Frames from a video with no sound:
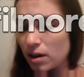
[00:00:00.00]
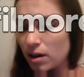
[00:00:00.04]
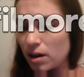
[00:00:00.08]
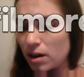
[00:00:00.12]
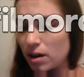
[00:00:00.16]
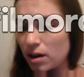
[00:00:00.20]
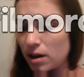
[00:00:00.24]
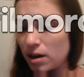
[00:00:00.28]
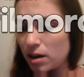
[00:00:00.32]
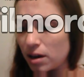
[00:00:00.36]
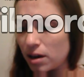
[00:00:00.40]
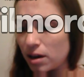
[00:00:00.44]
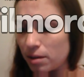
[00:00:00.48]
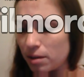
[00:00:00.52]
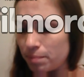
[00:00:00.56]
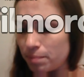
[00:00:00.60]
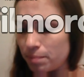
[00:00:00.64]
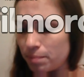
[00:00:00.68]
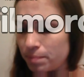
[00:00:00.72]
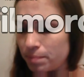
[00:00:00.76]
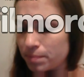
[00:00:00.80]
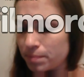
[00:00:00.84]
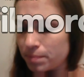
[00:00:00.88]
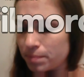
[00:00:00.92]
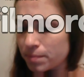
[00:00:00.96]

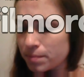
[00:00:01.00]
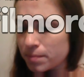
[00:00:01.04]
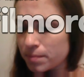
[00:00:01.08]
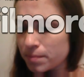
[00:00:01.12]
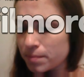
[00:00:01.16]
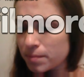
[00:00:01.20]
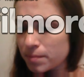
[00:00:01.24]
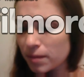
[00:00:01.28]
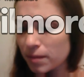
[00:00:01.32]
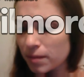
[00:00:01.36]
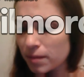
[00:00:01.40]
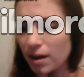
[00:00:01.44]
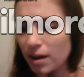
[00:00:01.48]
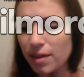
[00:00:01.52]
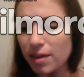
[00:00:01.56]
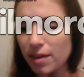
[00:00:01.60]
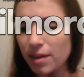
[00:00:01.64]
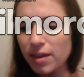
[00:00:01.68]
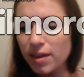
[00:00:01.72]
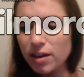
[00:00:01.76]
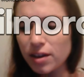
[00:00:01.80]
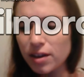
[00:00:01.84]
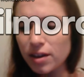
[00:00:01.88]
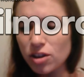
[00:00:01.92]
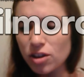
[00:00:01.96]
I
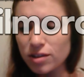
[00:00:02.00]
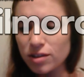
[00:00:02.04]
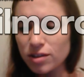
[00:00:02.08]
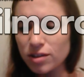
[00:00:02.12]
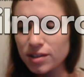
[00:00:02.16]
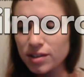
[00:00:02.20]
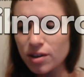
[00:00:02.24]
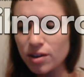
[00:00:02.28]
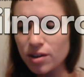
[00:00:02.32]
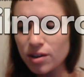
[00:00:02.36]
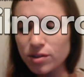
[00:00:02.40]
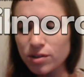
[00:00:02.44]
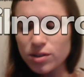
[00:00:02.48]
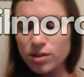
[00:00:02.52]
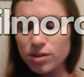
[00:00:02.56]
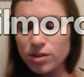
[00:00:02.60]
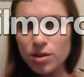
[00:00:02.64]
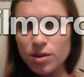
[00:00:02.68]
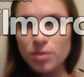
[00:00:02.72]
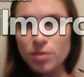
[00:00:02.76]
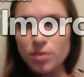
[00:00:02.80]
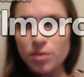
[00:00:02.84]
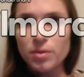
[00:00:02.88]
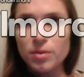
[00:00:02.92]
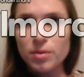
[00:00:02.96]
think just also